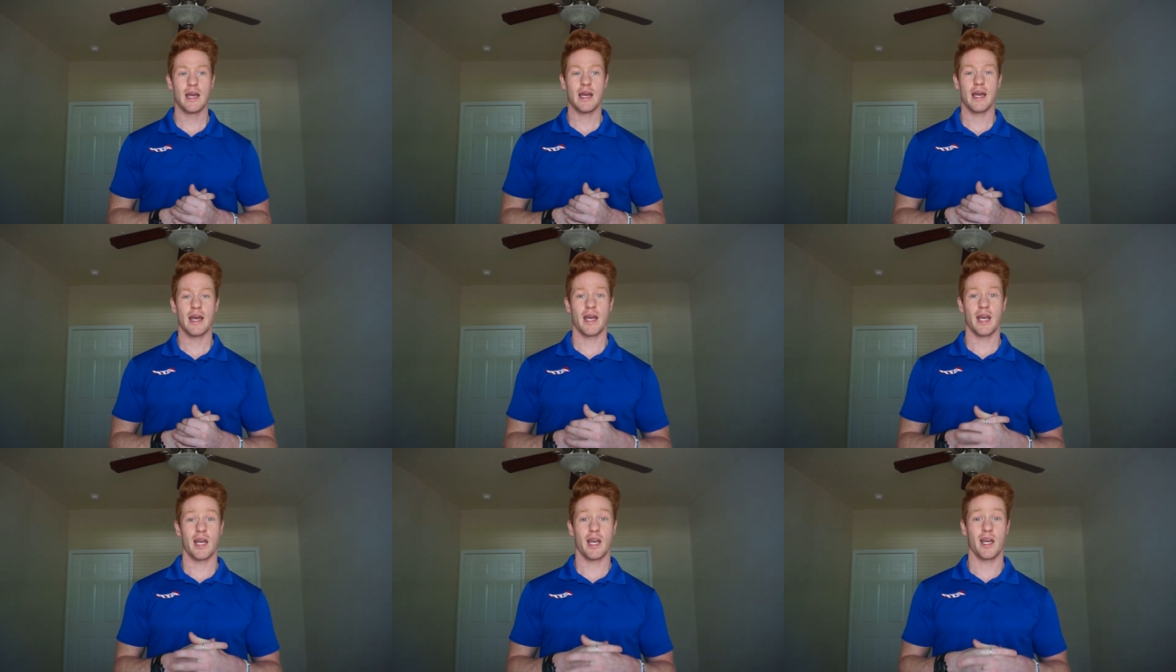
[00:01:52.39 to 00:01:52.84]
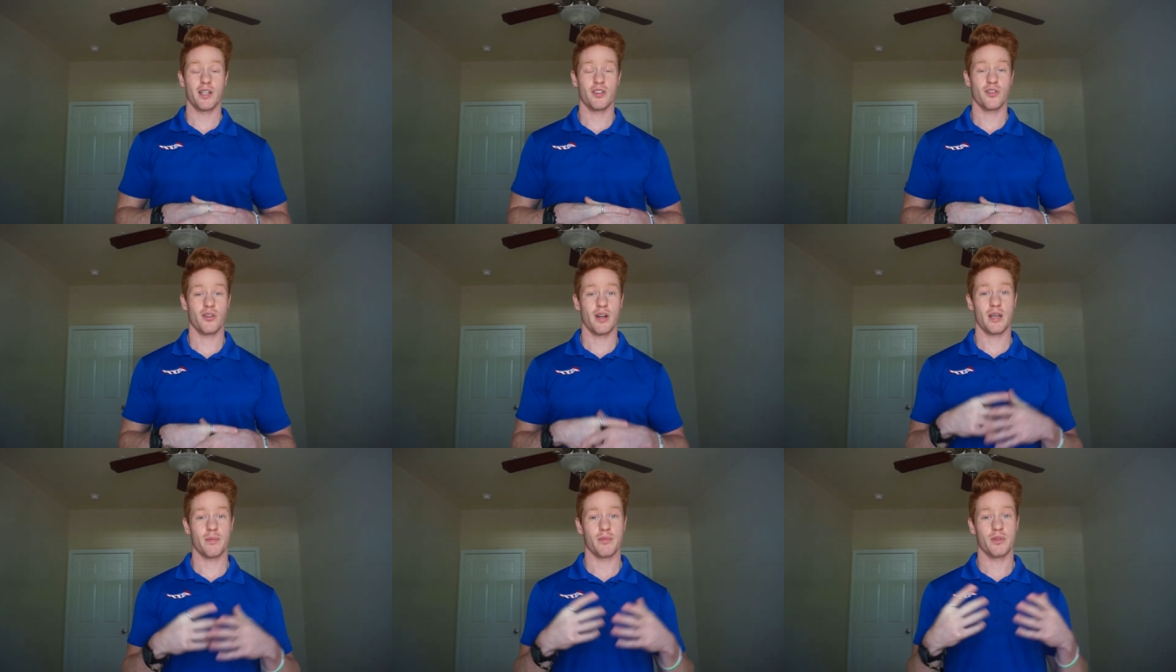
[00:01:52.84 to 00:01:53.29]
and
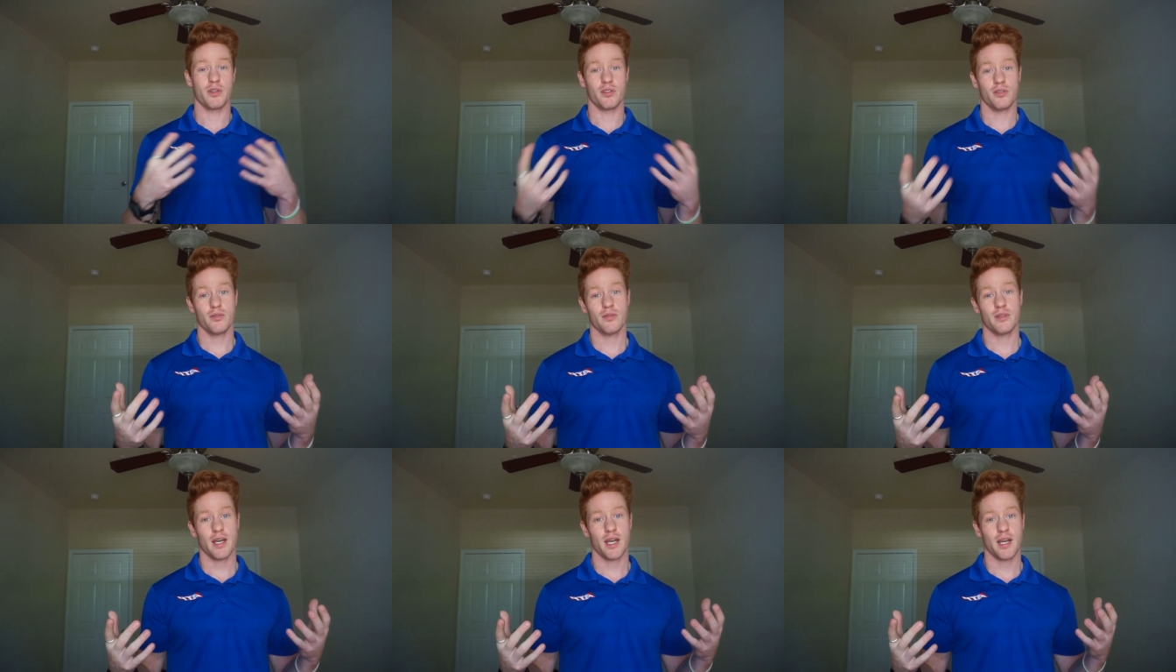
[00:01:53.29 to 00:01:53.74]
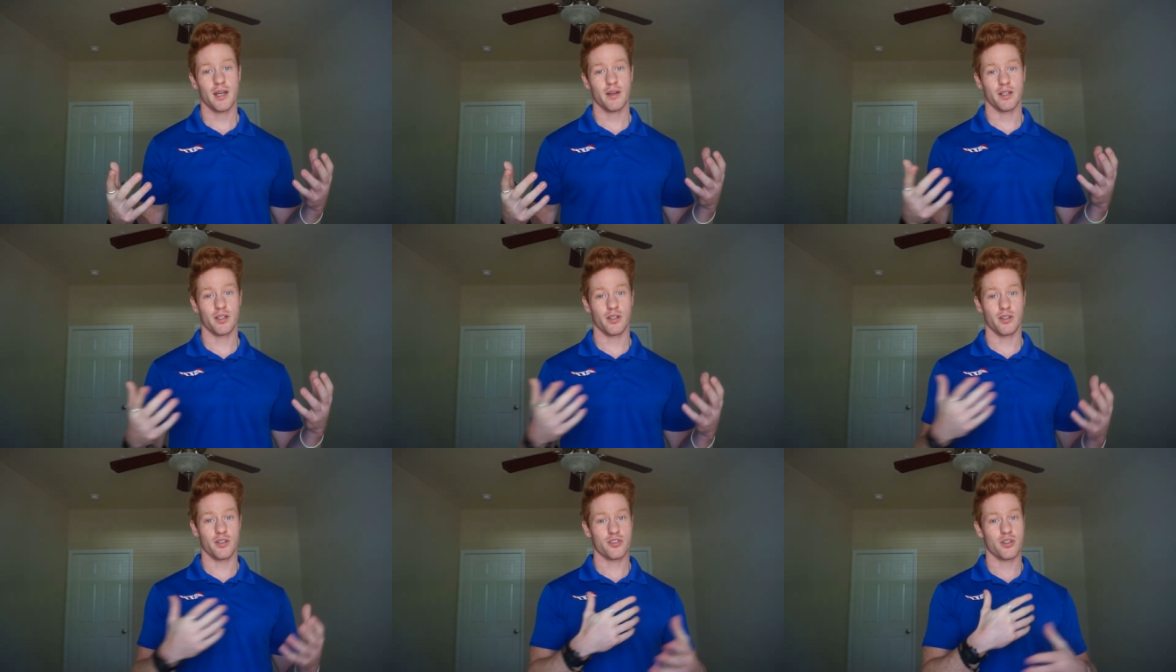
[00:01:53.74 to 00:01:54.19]
you're able to do that
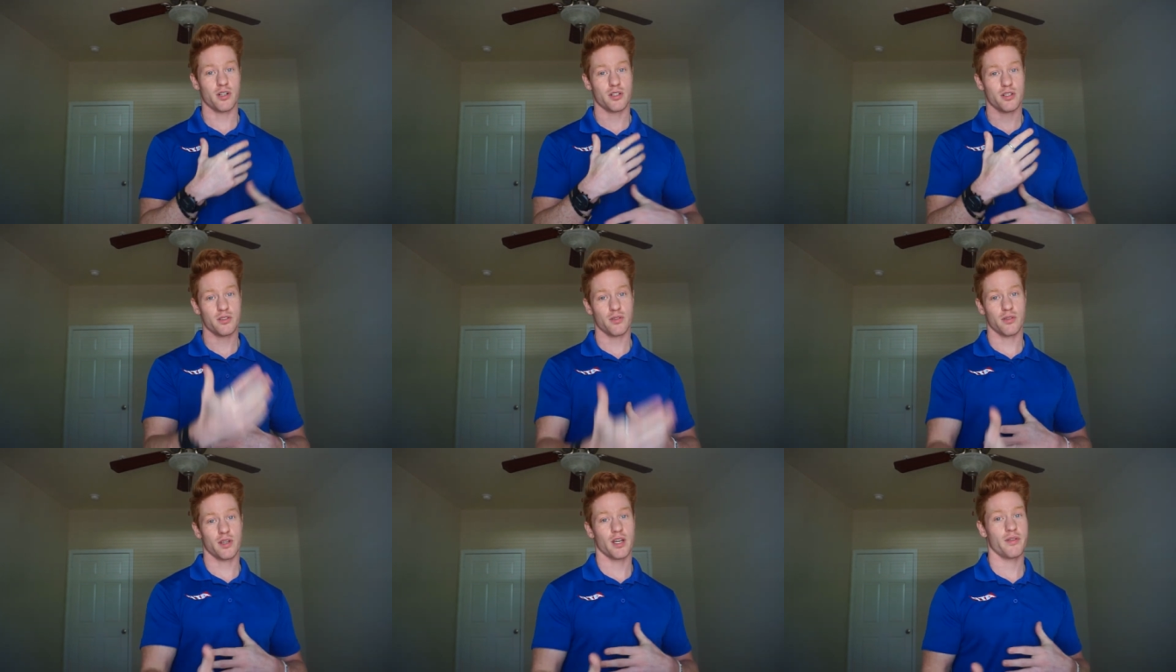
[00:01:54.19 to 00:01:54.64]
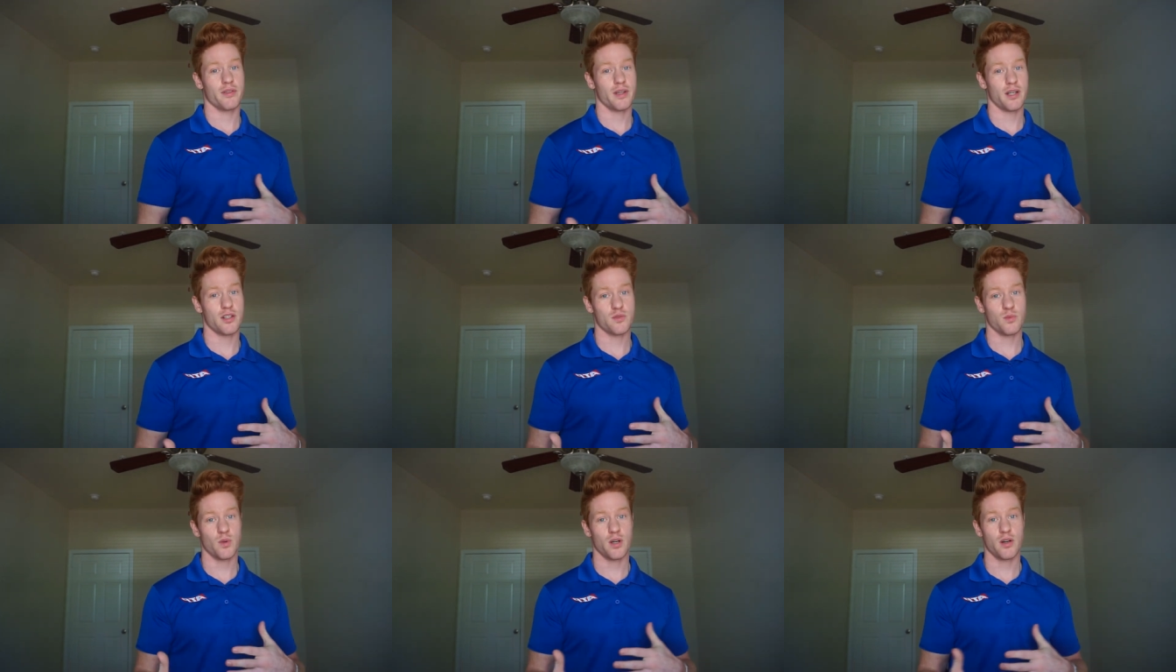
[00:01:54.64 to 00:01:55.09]
and your instructor's okay with that
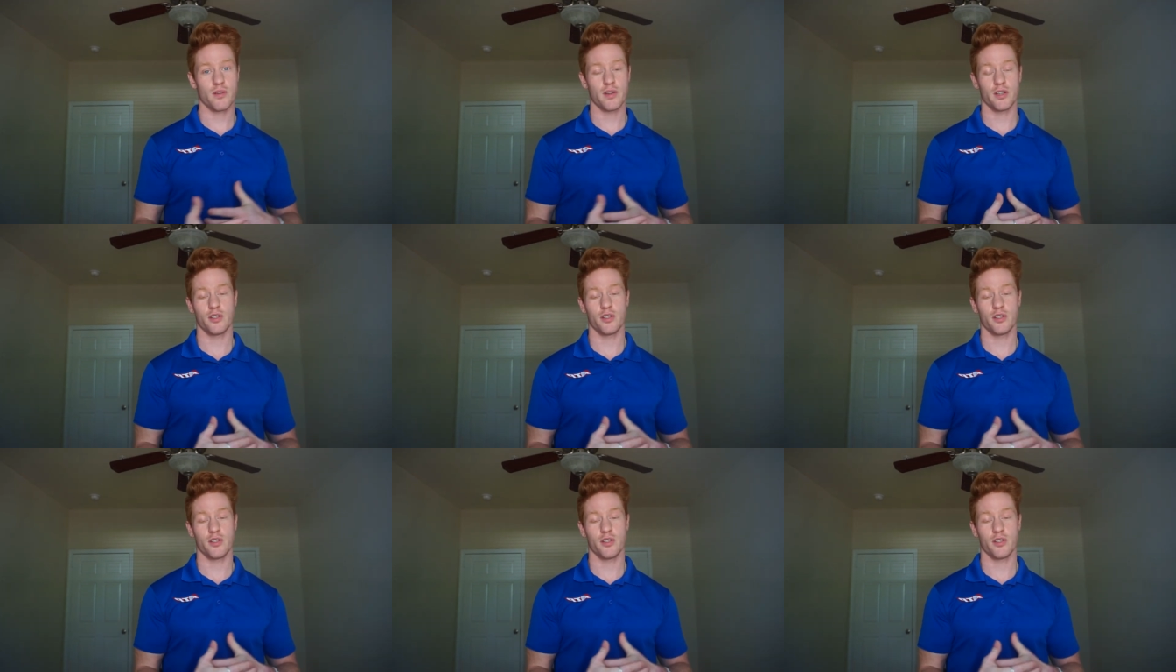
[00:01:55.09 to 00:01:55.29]
as well,